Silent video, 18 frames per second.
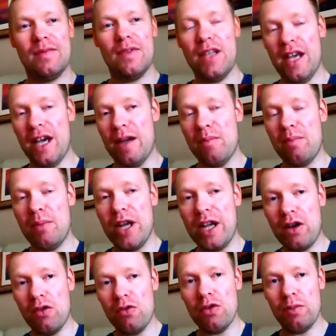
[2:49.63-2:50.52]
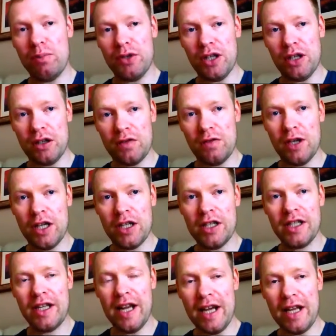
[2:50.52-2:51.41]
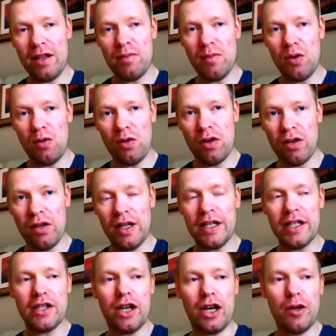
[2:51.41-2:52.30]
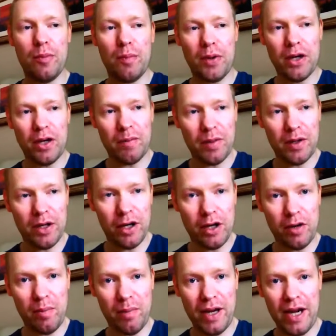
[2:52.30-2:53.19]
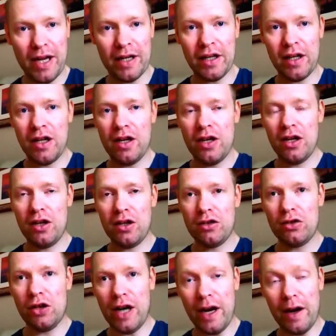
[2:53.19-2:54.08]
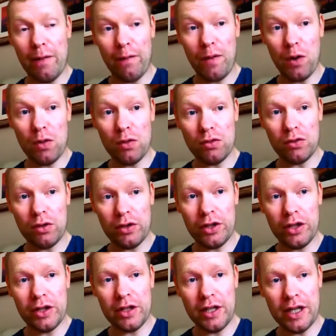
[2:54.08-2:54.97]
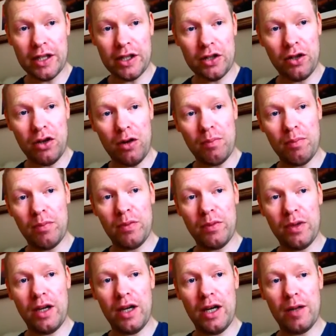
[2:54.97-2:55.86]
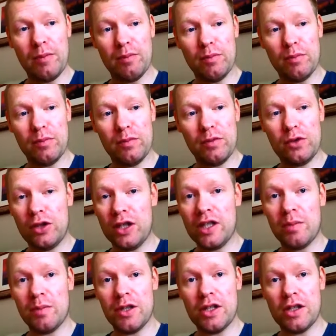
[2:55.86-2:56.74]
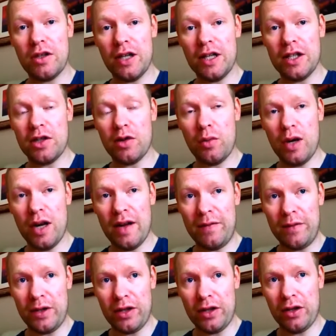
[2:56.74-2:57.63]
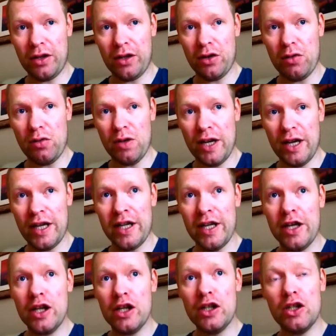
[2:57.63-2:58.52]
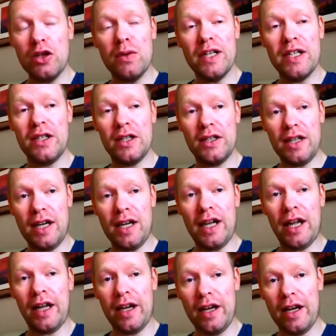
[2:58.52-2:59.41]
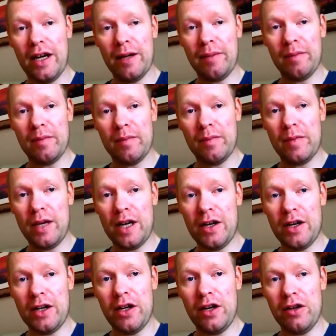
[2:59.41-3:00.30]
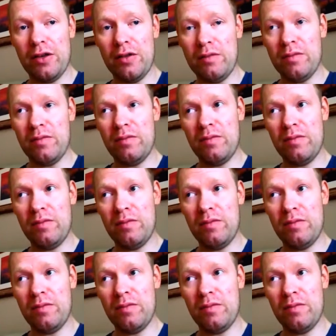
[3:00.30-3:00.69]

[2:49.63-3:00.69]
Yeah, pick all your products first. Get them all on a list. Open up a notepad. Create a folder on your desktop. Christmas sites or whatever you're going to call it. Do it today, and I know